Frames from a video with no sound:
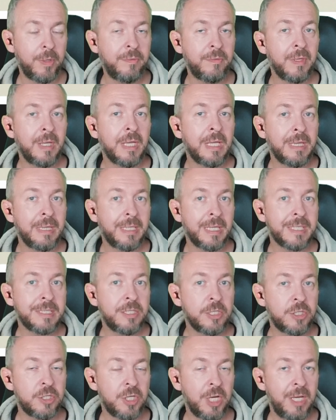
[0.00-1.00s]
point
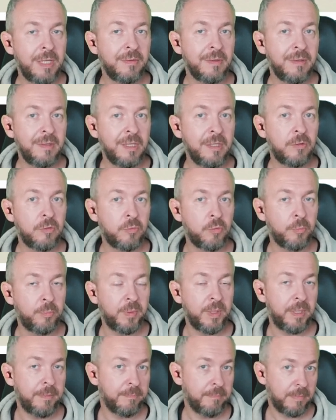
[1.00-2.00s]
does the shade need to
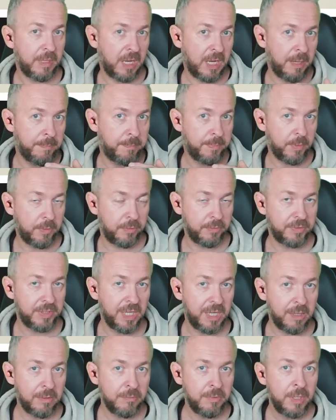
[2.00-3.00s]
be up or
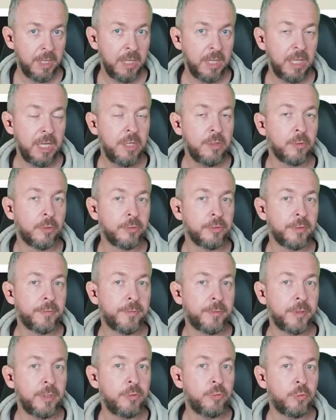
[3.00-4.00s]
down in order
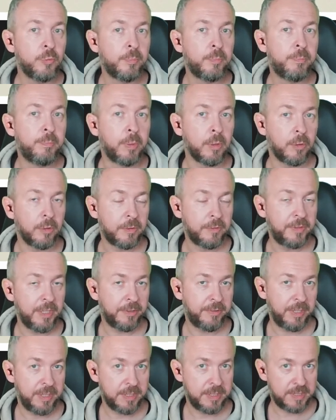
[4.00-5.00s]
for it to block
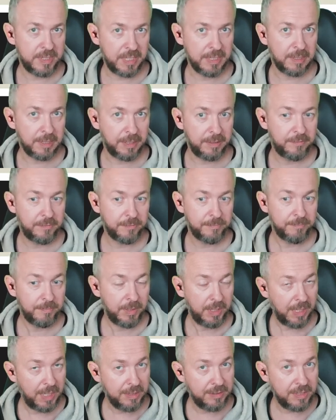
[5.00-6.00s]
direct sunlight.
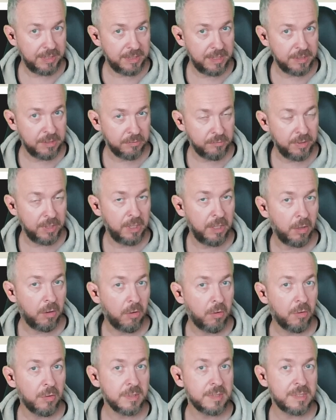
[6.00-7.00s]
And this is really
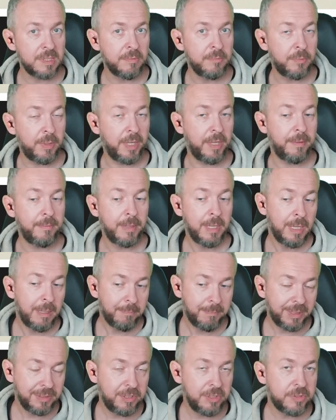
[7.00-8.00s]
awesome way,
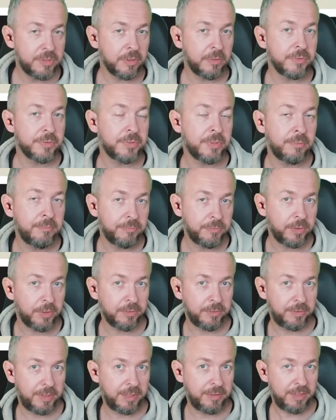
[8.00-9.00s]
but it's also
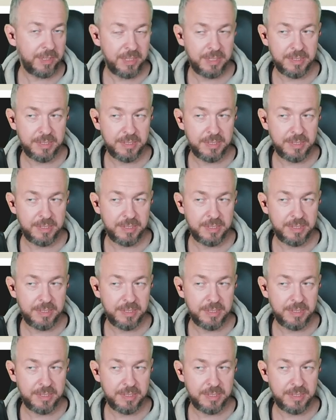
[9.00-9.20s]
not that